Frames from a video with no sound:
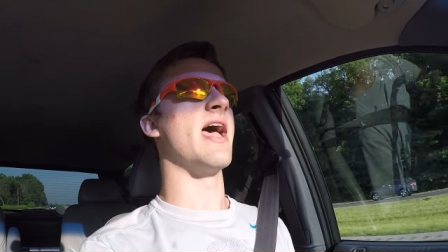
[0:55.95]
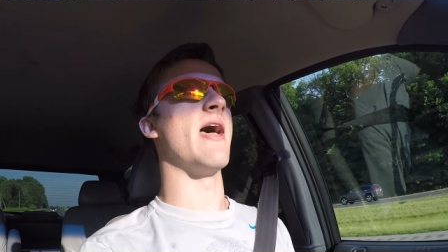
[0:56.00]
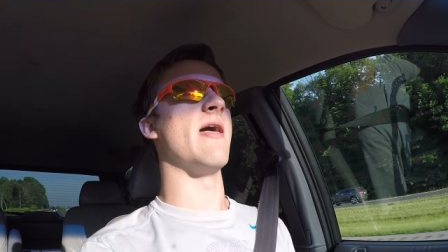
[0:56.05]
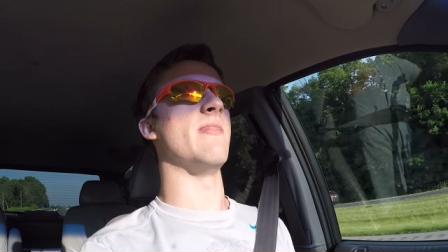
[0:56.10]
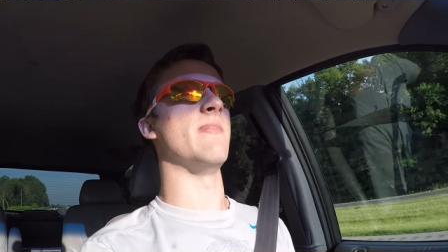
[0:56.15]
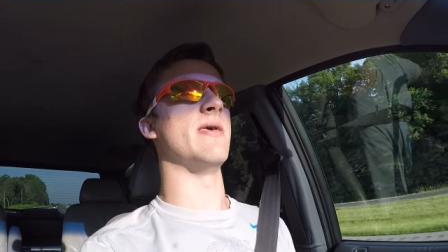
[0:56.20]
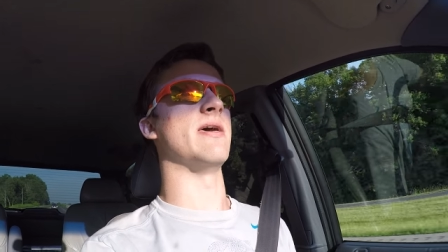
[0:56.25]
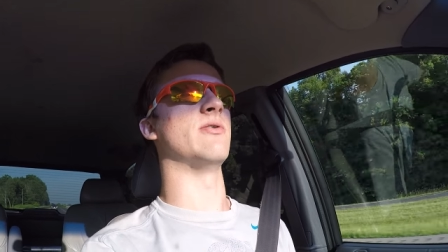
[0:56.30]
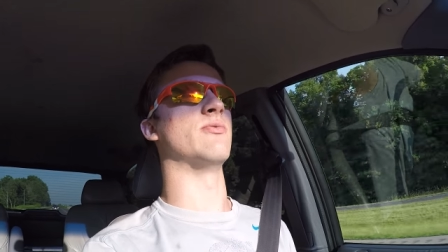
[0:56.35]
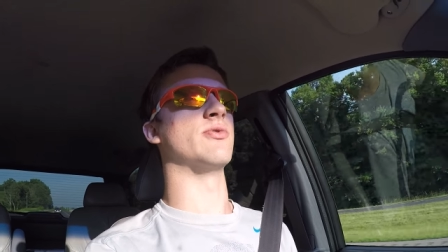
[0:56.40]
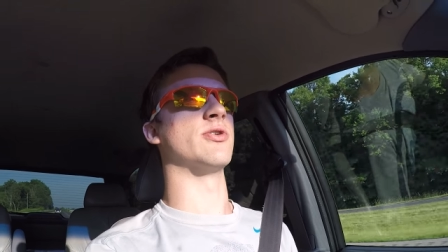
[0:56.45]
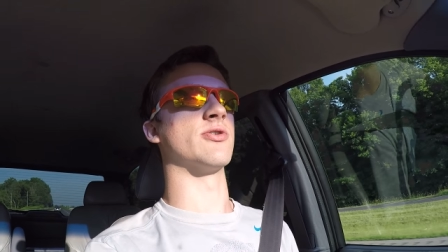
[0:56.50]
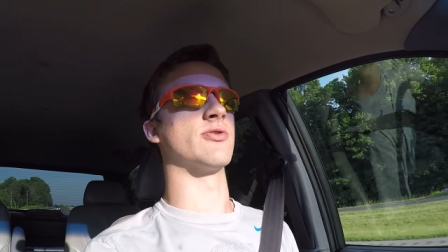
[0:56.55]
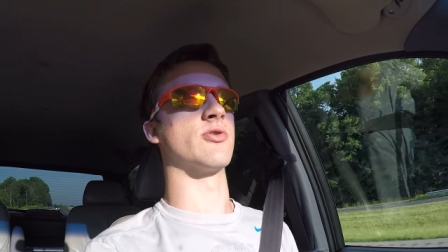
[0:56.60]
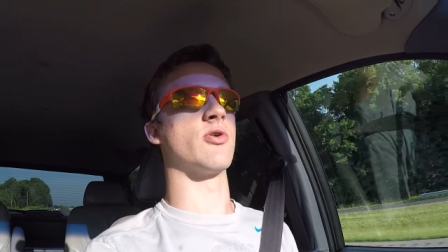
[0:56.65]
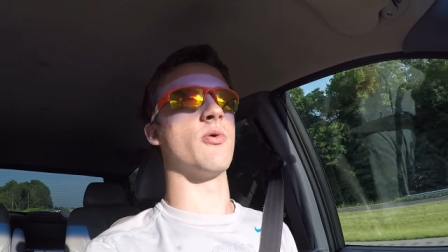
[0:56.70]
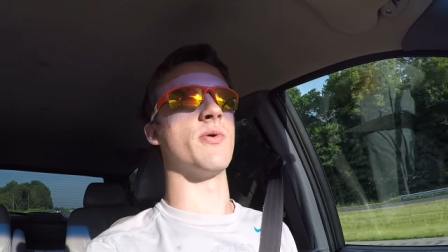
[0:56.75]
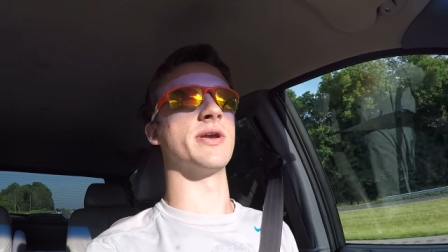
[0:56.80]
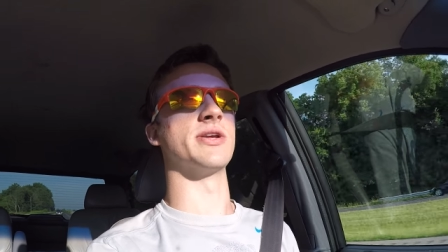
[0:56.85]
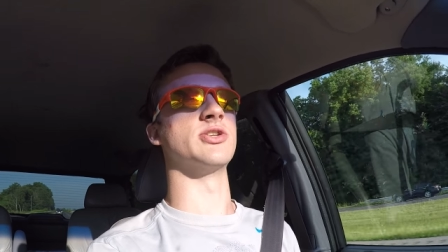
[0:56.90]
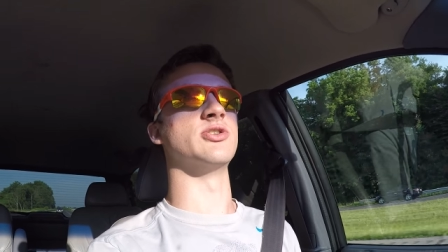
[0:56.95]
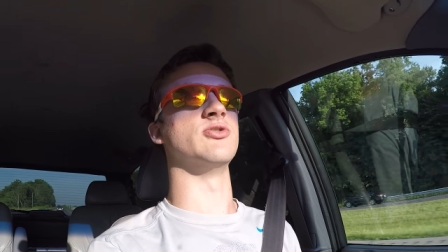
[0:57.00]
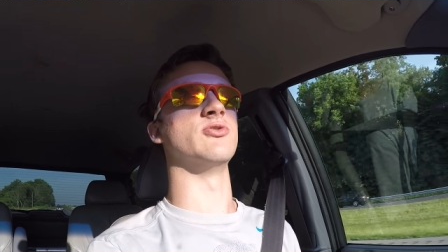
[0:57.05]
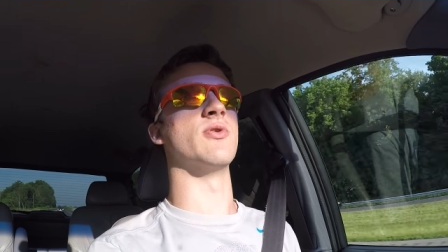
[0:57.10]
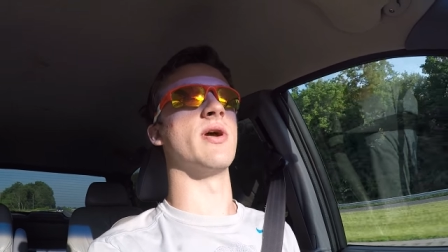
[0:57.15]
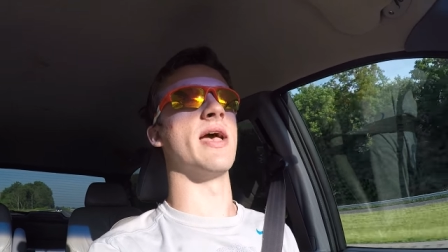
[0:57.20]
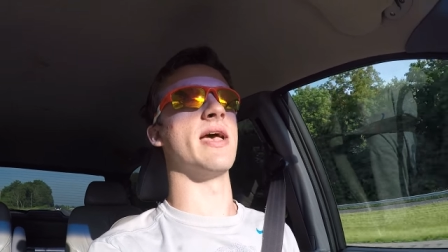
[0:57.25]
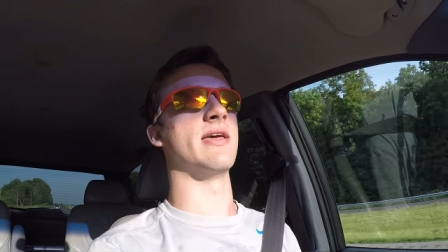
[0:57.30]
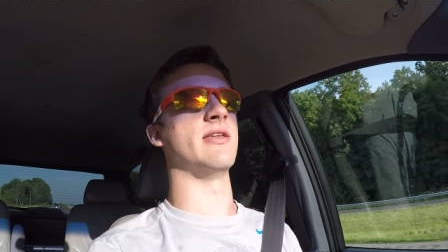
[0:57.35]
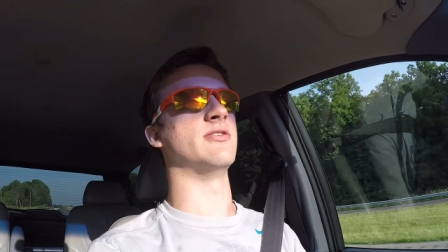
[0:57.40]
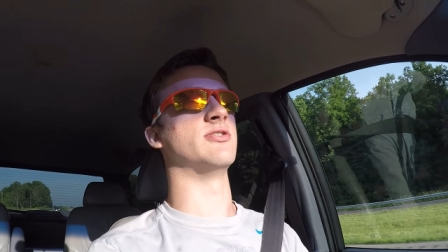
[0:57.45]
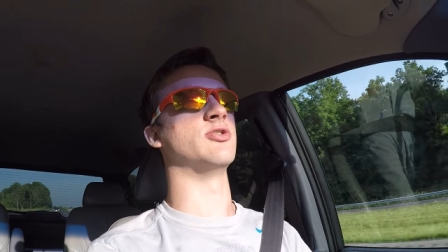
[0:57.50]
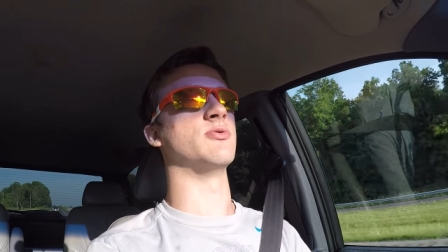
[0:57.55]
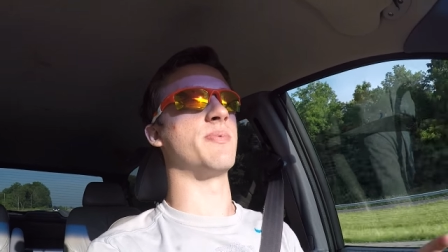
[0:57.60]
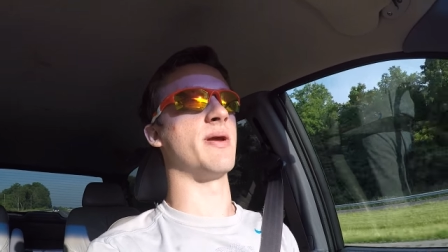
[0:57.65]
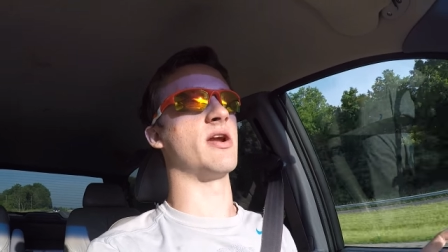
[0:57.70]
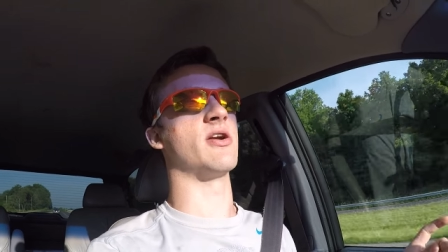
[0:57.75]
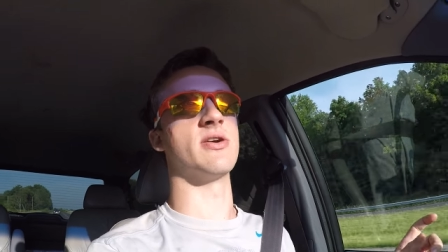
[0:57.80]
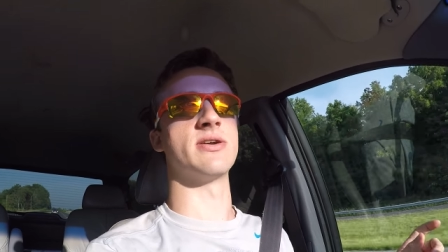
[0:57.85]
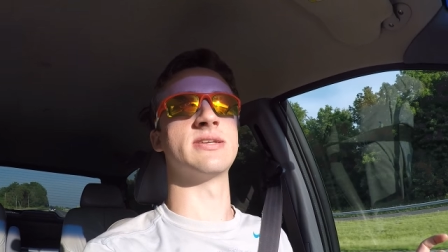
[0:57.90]
And then we are going to head to
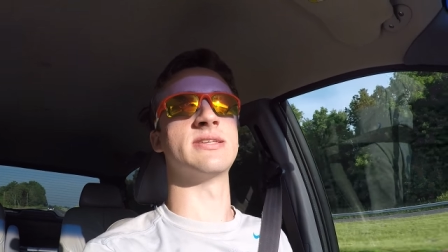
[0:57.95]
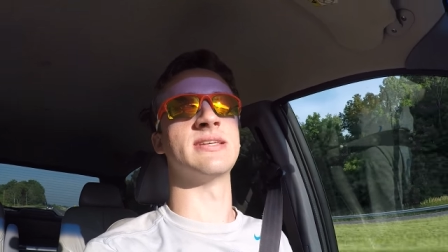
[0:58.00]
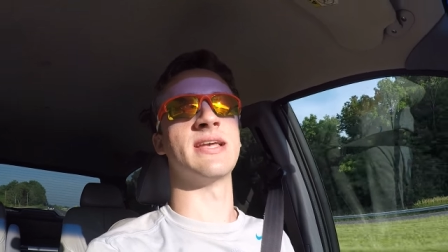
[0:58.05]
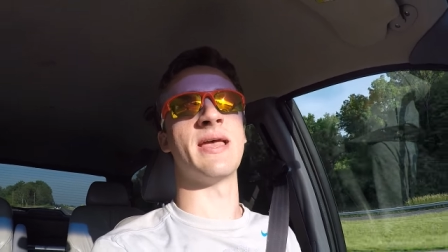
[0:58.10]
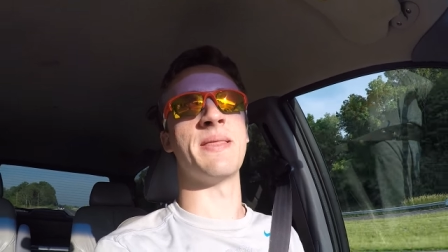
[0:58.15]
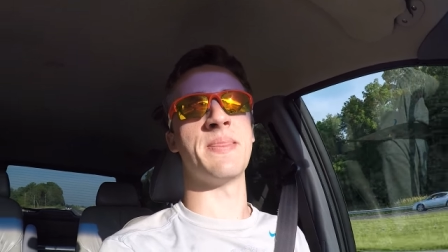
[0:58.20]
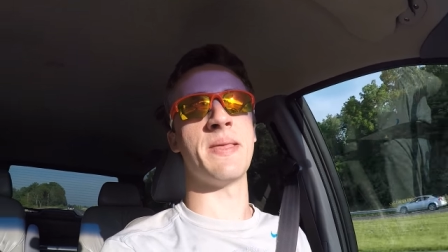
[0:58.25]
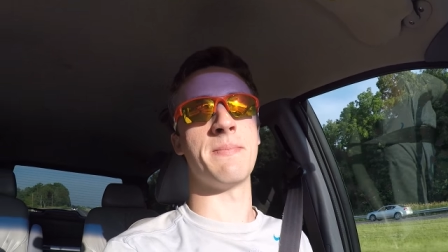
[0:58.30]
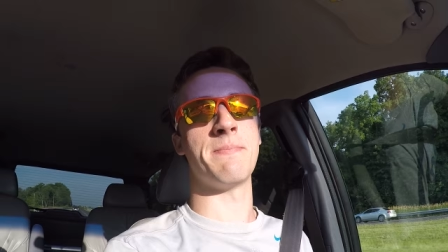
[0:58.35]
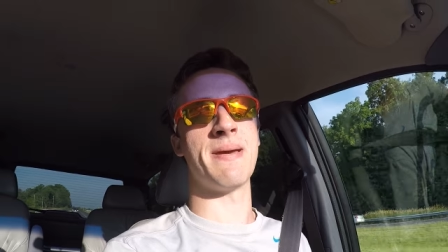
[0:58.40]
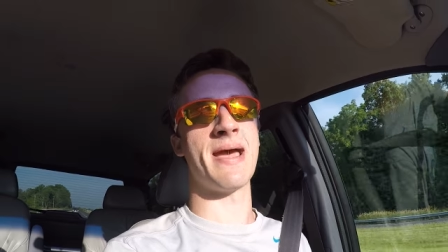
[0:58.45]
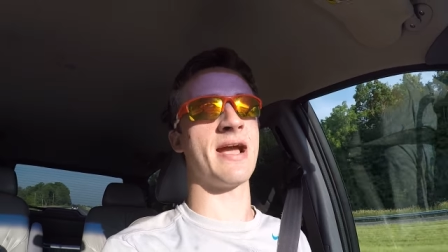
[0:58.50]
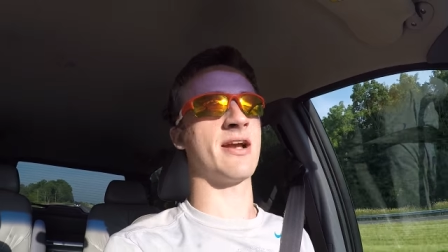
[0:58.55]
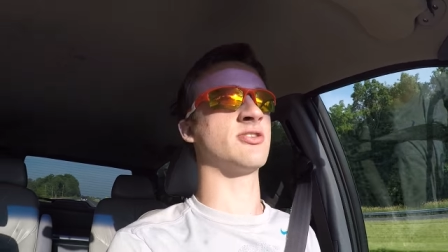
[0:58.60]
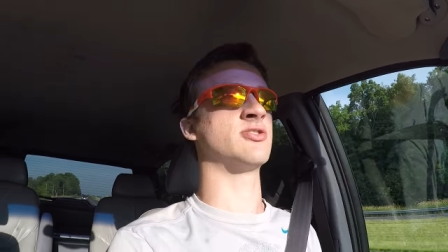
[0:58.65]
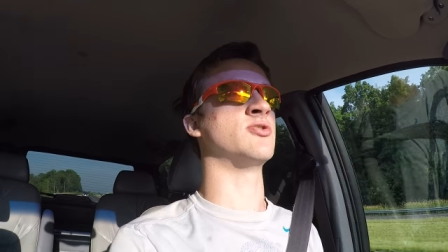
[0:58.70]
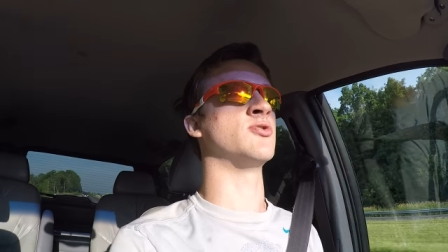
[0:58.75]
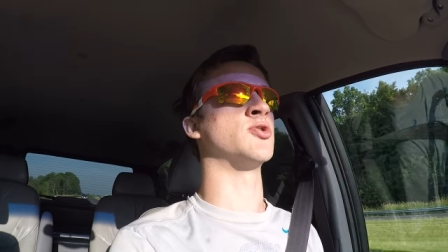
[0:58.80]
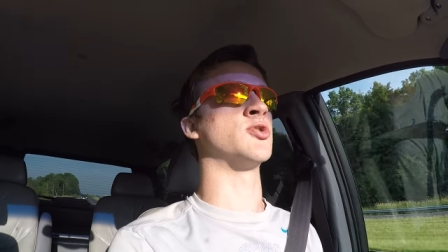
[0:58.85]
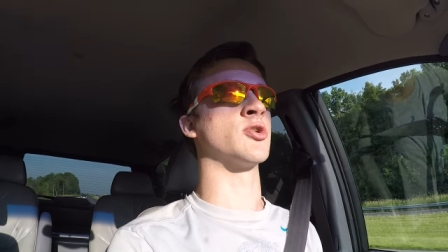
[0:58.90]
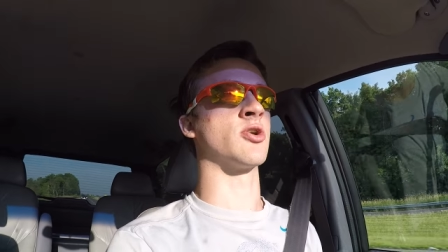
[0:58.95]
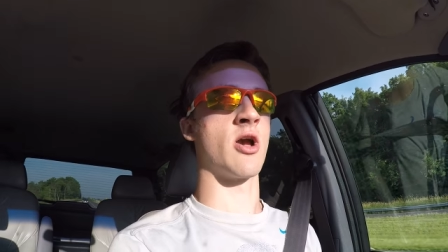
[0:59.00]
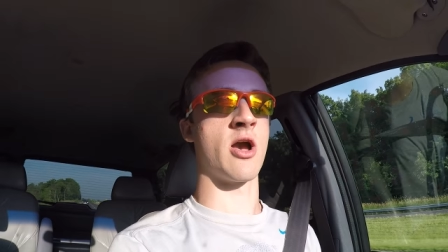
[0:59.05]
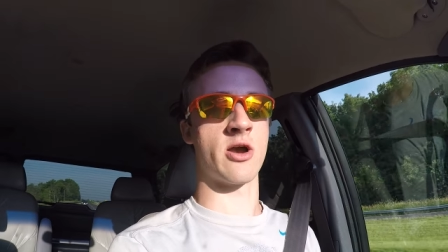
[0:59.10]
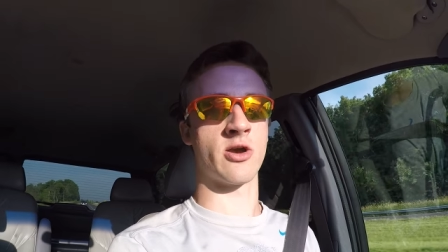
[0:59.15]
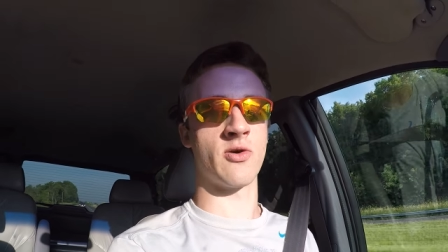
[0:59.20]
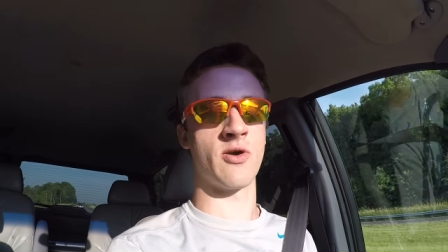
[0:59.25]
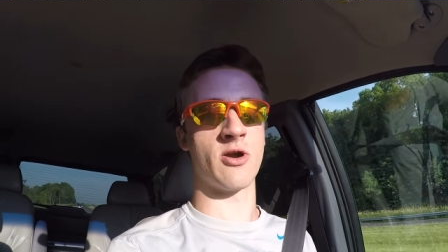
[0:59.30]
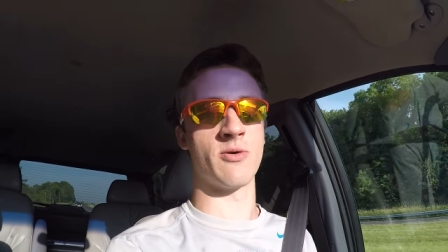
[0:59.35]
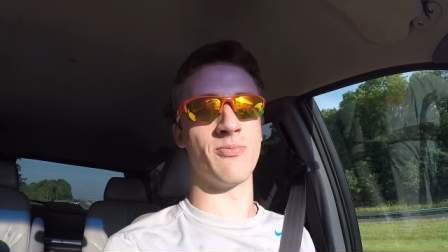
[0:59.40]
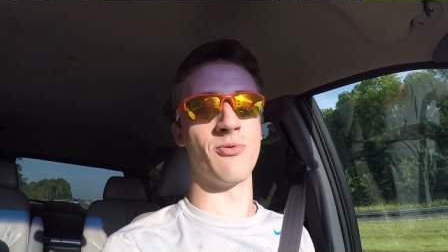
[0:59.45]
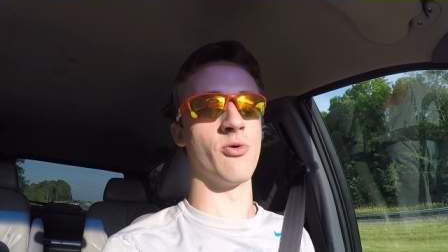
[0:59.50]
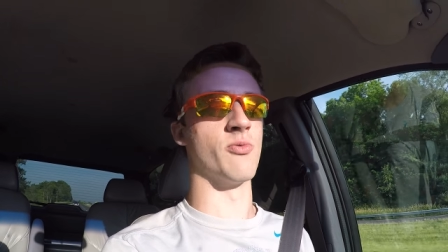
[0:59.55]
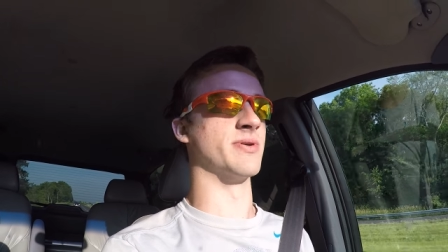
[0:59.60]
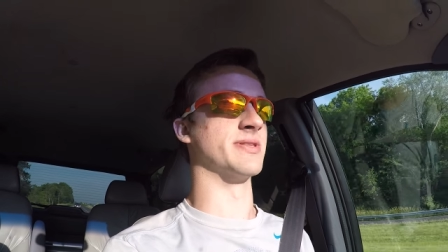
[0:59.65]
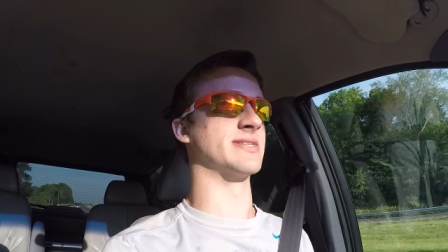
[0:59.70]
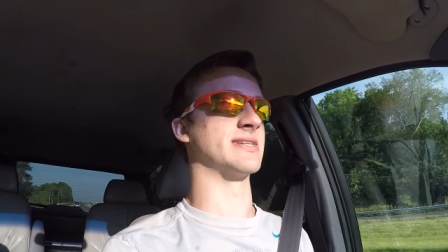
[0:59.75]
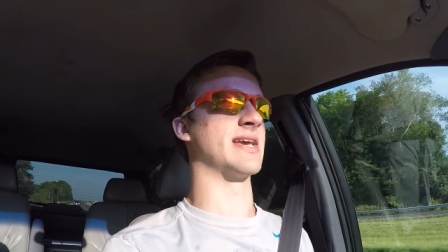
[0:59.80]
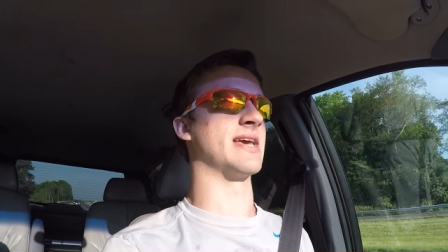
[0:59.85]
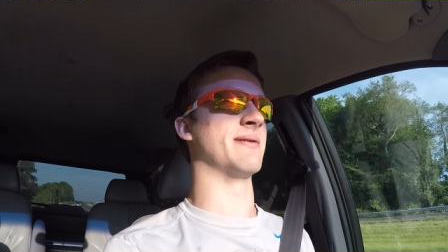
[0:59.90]
Paris and then back to Chicago Airport
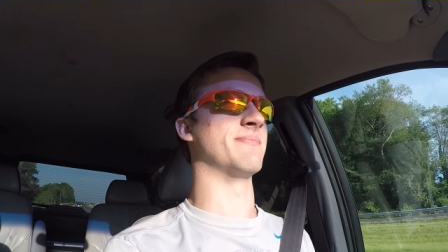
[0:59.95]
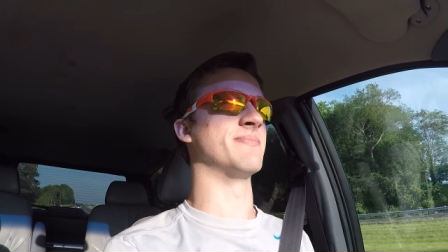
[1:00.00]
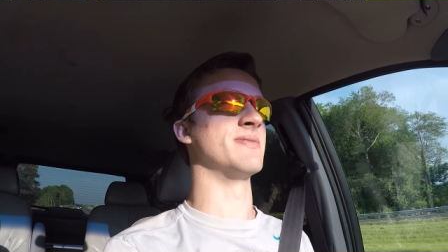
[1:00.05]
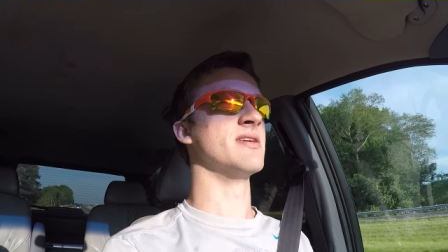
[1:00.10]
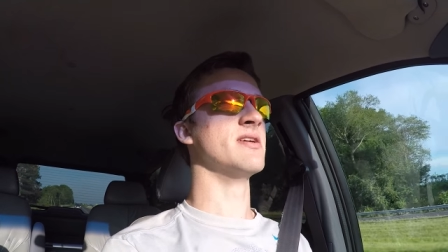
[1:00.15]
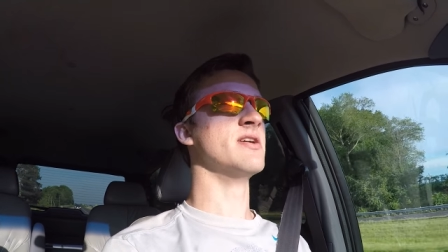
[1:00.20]
once again.